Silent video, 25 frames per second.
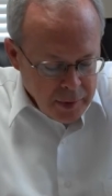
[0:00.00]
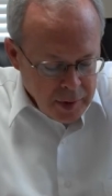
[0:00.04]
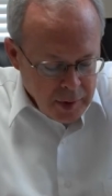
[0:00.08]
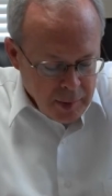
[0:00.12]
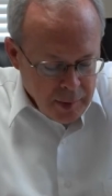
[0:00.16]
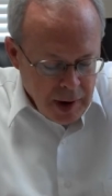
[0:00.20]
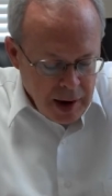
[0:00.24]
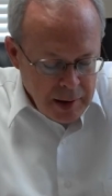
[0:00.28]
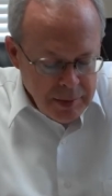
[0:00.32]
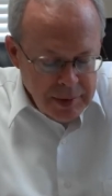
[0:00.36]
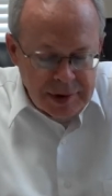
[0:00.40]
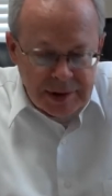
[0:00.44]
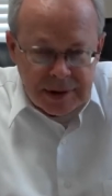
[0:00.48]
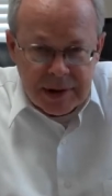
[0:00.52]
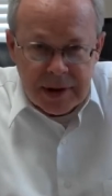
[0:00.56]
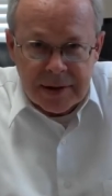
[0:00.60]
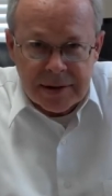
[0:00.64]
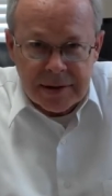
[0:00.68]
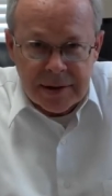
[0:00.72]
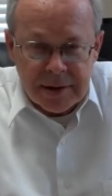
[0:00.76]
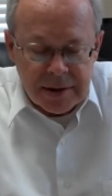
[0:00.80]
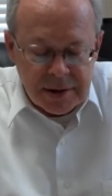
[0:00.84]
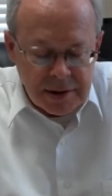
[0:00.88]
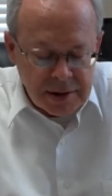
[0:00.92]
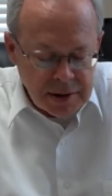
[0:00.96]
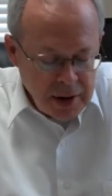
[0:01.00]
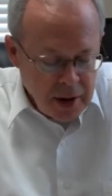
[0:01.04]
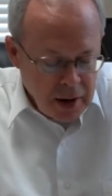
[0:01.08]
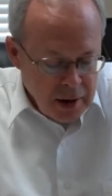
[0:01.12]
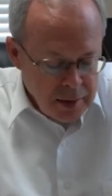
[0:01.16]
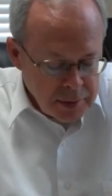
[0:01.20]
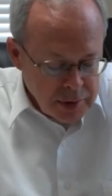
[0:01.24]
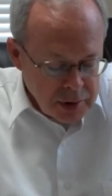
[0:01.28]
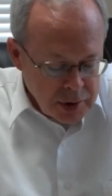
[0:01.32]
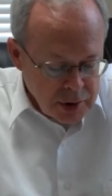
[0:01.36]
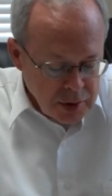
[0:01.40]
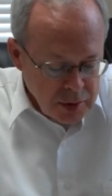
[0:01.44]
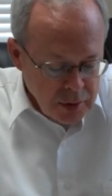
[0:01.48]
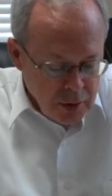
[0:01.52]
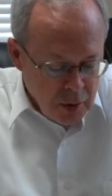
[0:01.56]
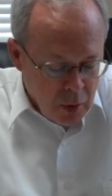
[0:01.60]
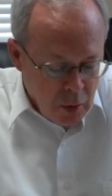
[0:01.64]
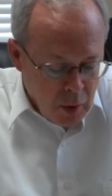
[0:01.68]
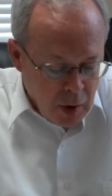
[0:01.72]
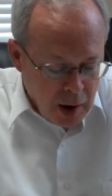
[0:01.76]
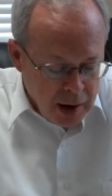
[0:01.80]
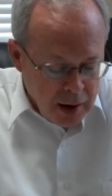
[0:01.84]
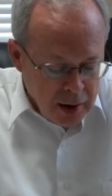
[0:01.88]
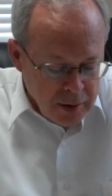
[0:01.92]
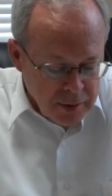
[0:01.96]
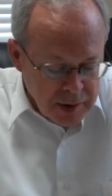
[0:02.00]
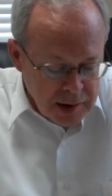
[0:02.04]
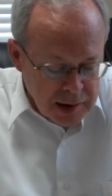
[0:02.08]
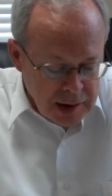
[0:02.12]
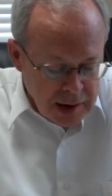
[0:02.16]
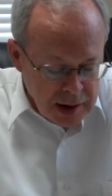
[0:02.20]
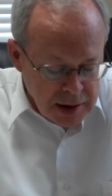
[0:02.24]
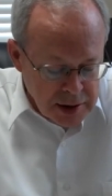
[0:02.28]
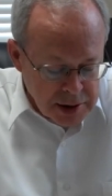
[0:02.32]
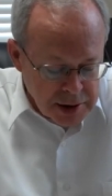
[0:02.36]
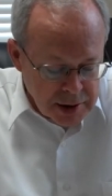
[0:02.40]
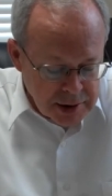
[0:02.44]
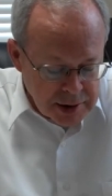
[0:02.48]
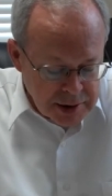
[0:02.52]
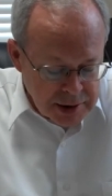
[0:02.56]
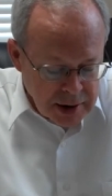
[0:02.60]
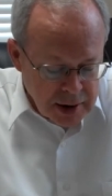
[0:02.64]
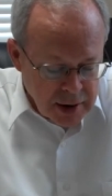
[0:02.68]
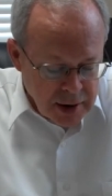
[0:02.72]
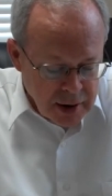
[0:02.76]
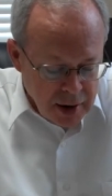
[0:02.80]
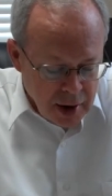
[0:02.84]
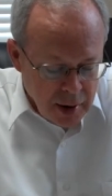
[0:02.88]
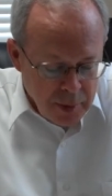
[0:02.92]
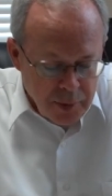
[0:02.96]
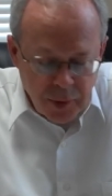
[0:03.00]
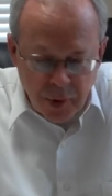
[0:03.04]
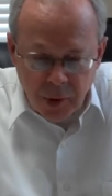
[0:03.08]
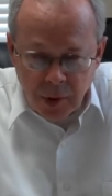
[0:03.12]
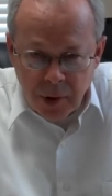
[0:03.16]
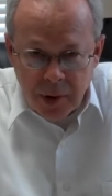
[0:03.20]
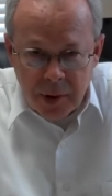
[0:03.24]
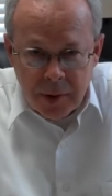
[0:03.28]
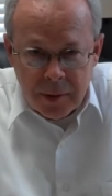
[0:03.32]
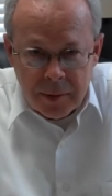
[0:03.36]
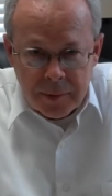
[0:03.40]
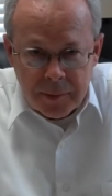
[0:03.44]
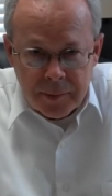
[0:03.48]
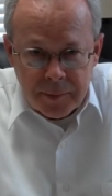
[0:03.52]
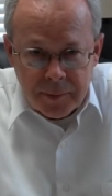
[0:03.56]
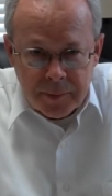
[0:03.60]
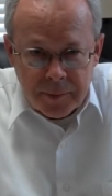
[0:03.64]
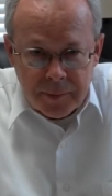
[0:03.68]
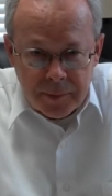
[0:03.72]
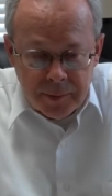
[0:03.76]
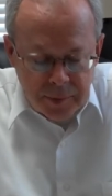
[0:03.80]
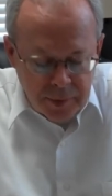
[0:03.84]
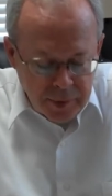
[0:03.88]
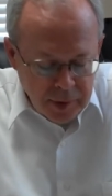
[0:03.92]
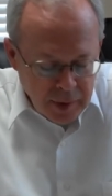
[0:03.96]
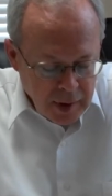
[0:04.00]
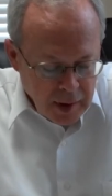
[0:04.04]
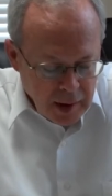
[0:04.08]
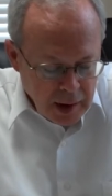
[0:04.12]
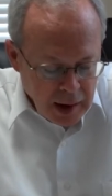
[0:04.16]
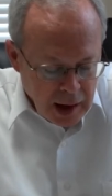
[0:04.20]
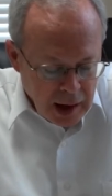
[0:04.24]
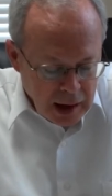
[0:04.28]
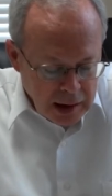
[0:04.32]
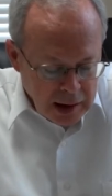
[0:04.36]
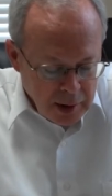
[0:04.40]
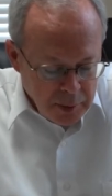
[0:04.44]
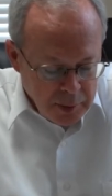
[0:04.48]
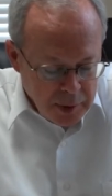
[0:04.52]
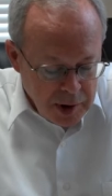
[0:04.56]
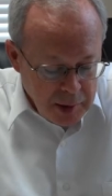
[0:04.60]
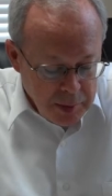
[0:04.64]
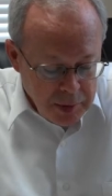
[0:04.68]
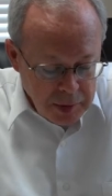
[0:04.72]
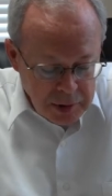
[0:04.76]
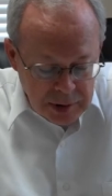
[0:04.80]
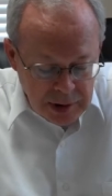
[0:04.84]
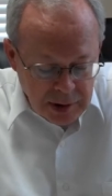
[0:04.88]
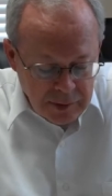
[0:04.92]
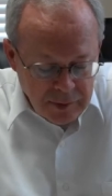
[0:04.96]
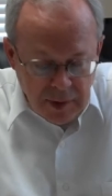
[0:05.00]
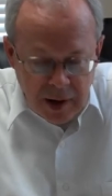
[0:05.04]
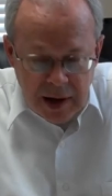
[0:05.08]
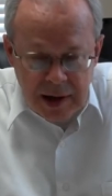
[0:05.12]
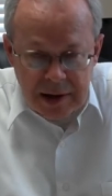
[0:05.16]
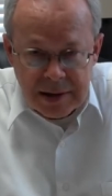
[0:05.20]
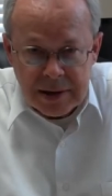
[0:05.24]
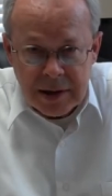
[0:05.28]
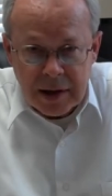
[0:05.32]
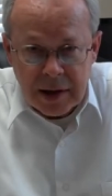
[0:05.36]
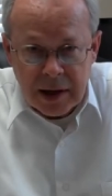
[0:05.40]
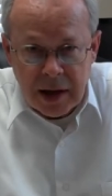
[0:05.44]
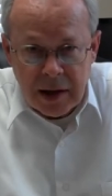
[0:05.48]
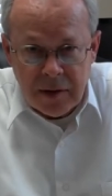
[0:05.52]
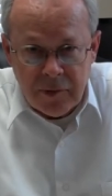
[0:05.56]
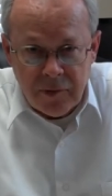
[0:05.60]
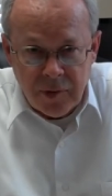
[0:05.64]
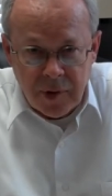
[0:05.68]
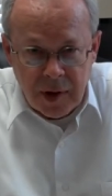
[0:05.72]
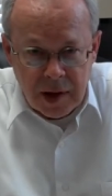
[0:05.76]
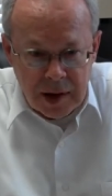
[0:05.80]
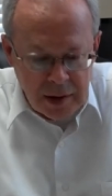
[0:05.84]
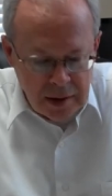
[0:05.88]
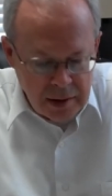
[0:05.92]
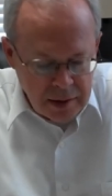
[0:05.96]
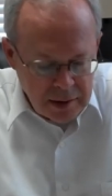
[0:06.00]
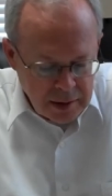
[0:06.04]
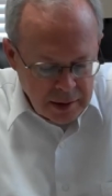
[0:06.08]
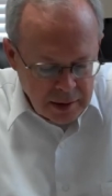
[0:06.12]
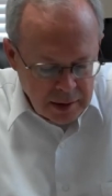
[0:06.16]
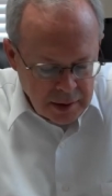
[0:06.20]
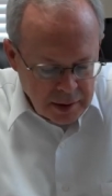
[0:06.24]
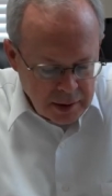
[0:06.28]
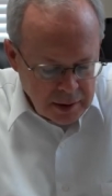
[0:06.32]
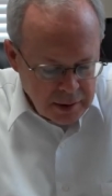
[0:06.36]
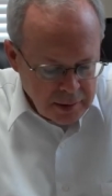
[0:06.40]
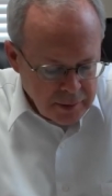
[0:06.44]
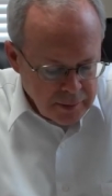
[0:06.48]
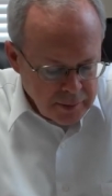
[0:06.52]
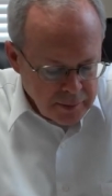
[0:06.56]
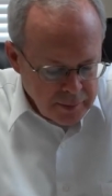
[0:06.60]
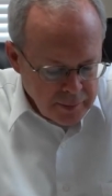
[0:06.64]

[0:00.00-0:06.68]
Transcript: The Bible says in Psalm 2 Why are the nations in an uproar and the people devising a vain thing?